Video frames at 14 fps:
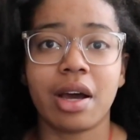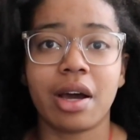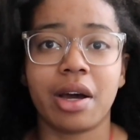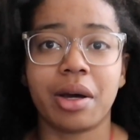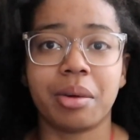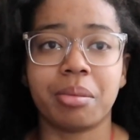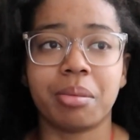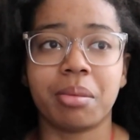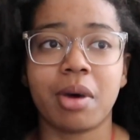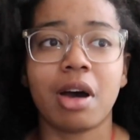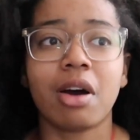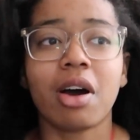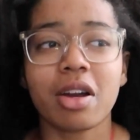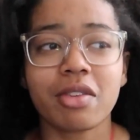um,
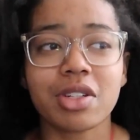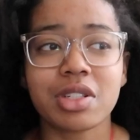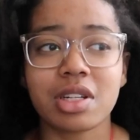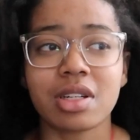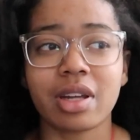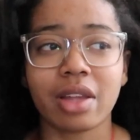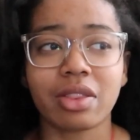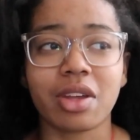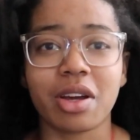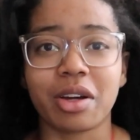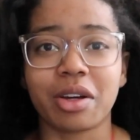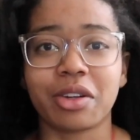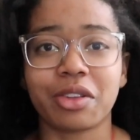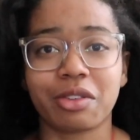a lot of us didn't get
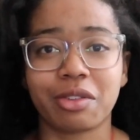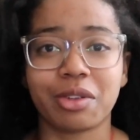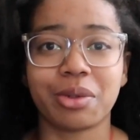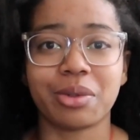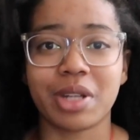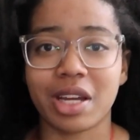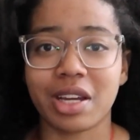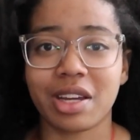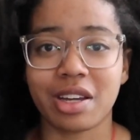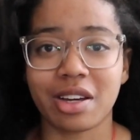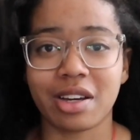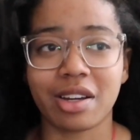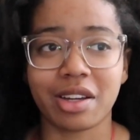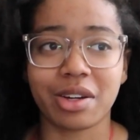there through
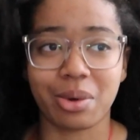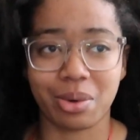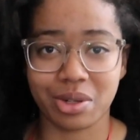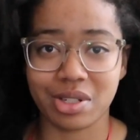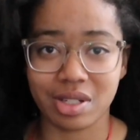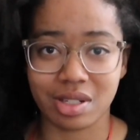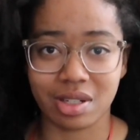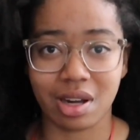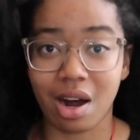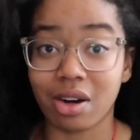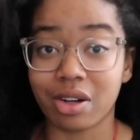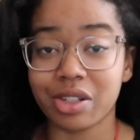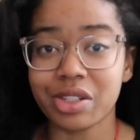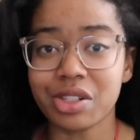taking like courses in
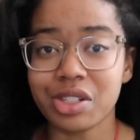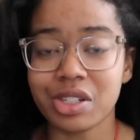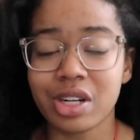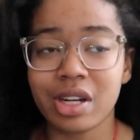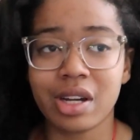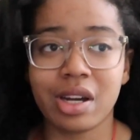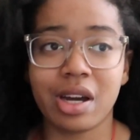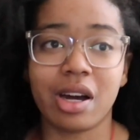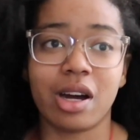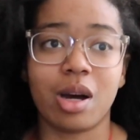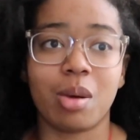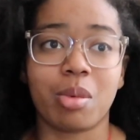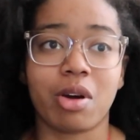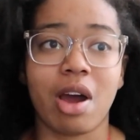college.
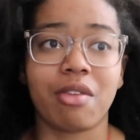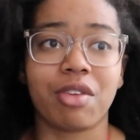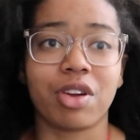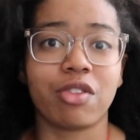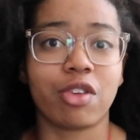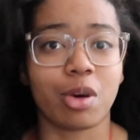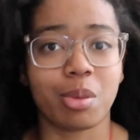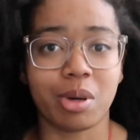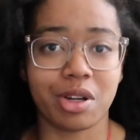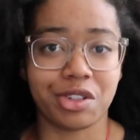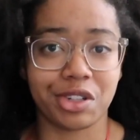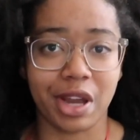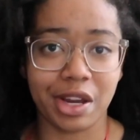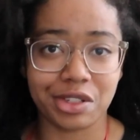Um, or having formal
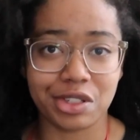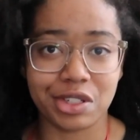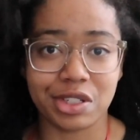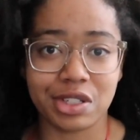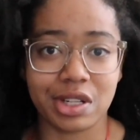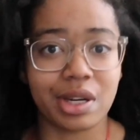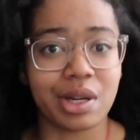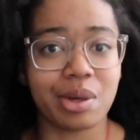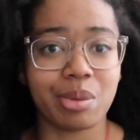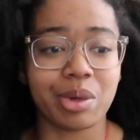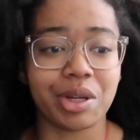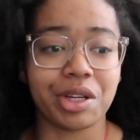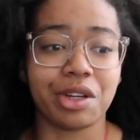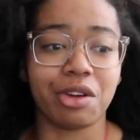educations in it.
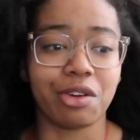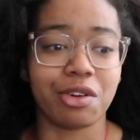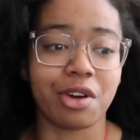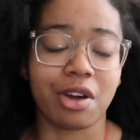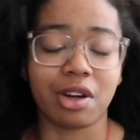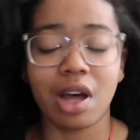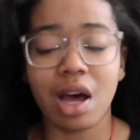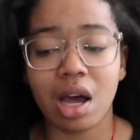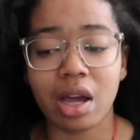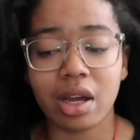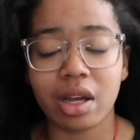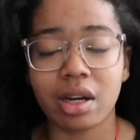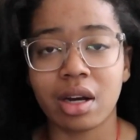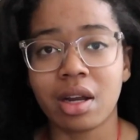We learned
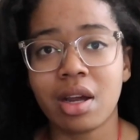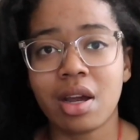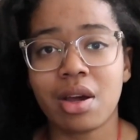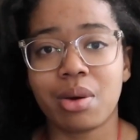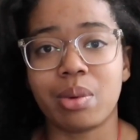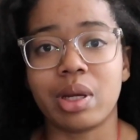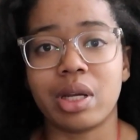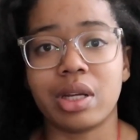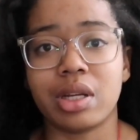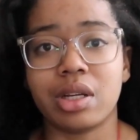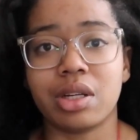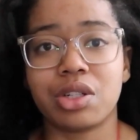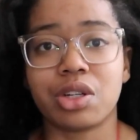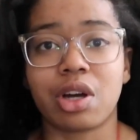online,
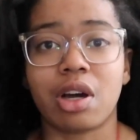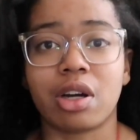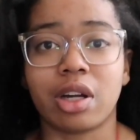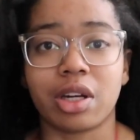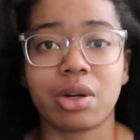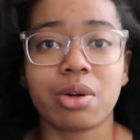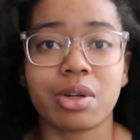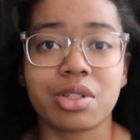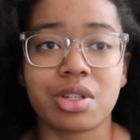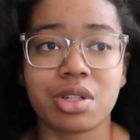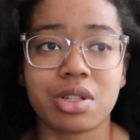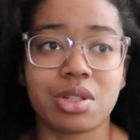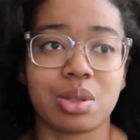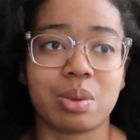we took online
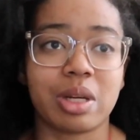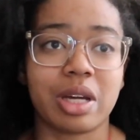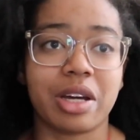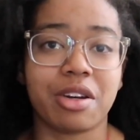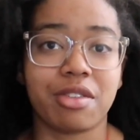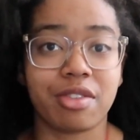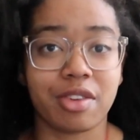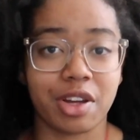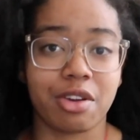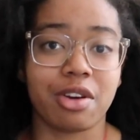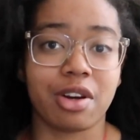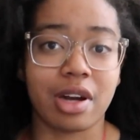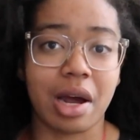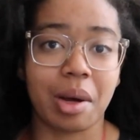courses, and we kind of
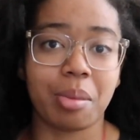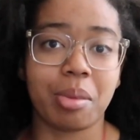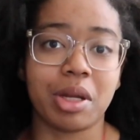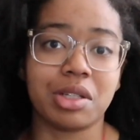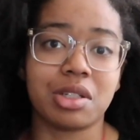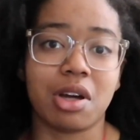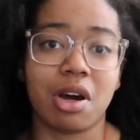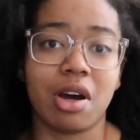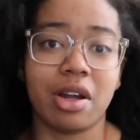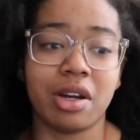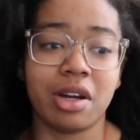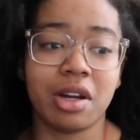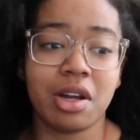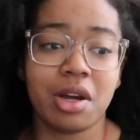figured it out based
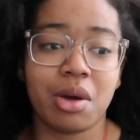on